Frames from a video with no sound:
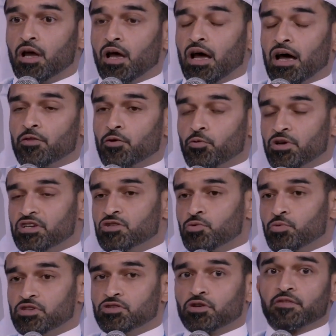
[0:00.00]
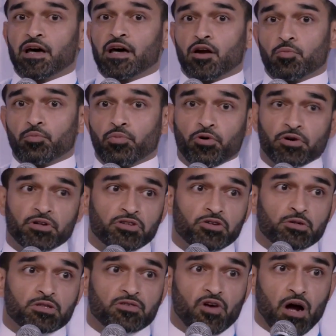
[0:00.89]
And the reason we took that on board in
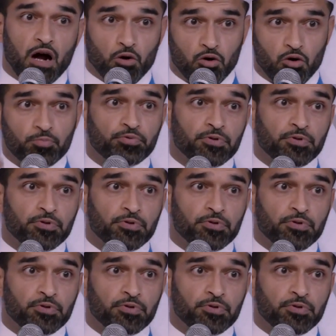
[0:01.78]
terms of our own